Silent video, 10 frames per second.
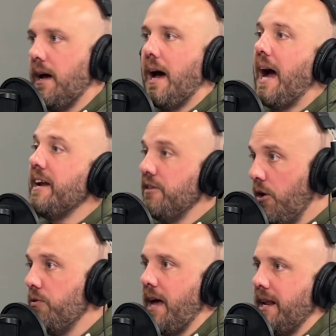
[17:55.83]
I
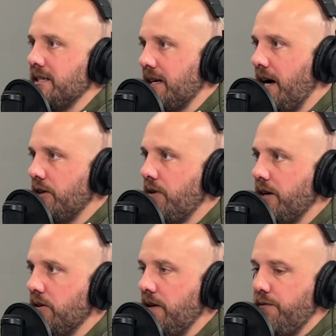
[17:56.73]
know that as a
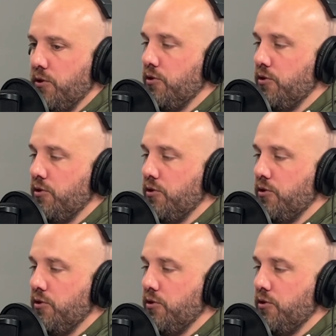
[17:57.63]
contractor. If you're